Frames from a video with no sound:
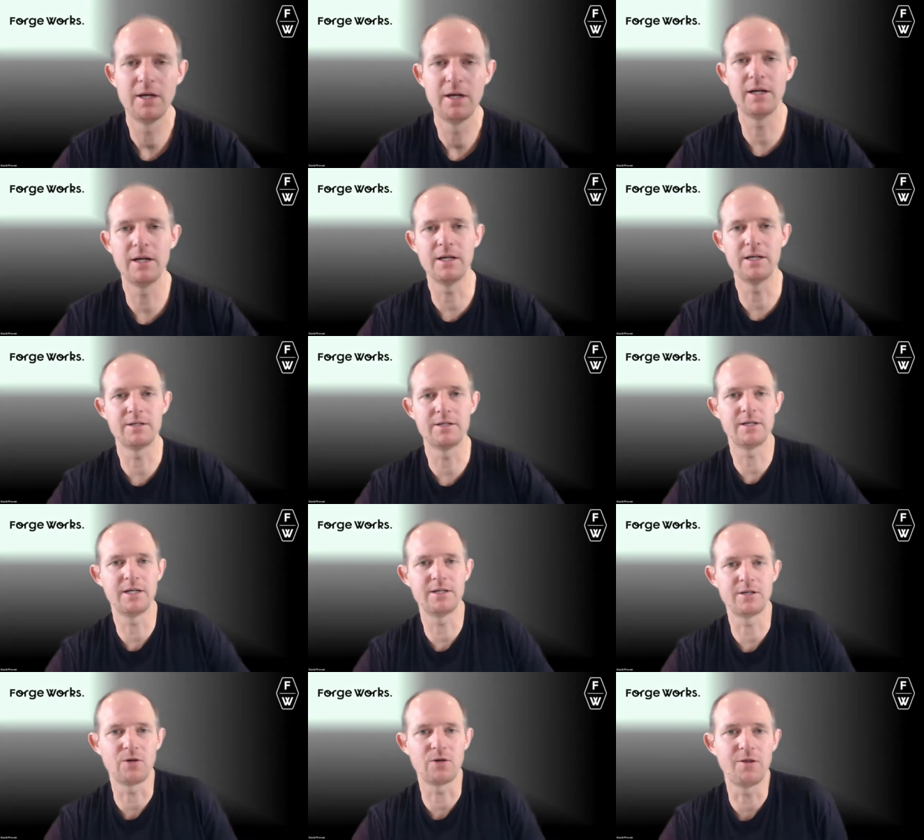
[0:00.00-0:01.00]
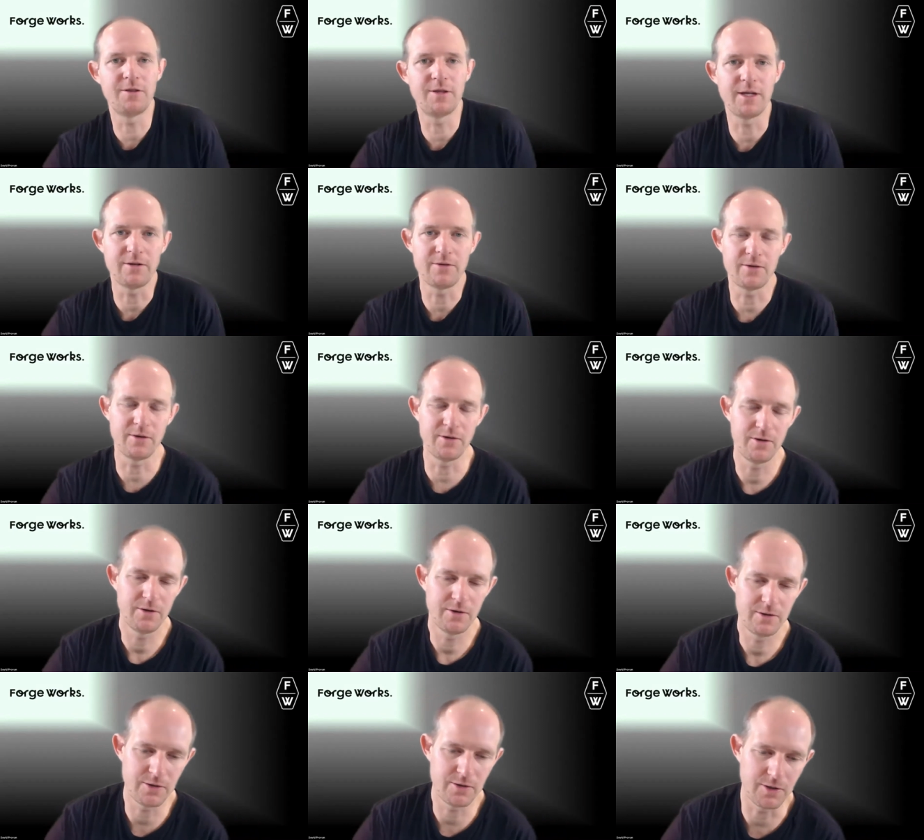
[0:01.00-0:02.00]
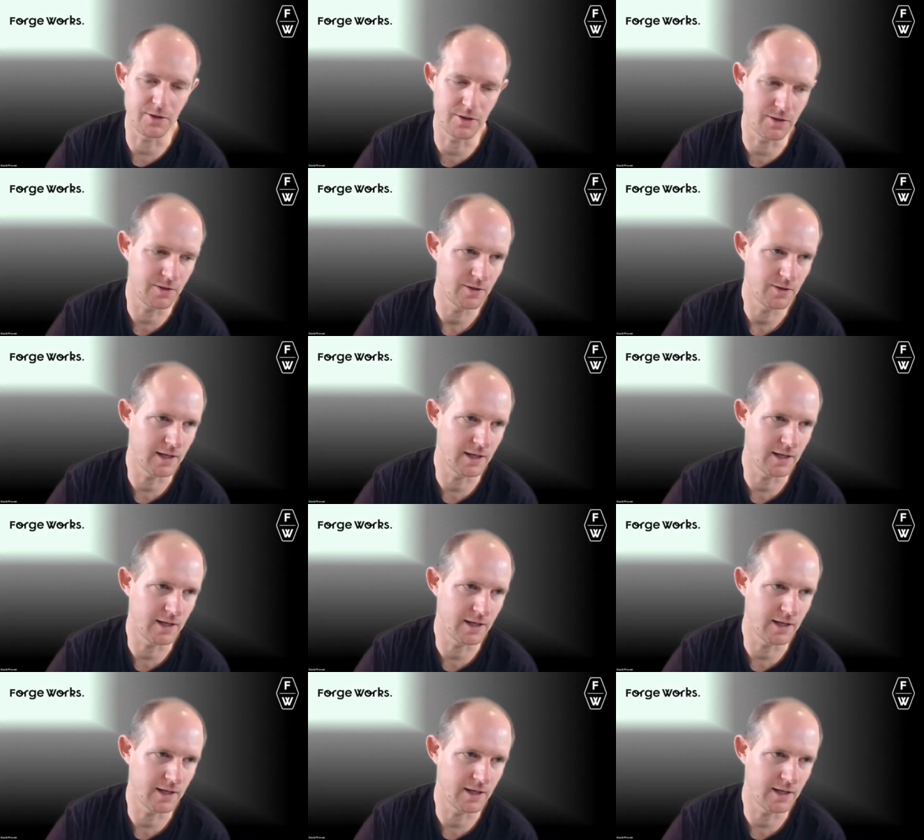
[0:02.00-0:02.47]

is is a good thing to to do.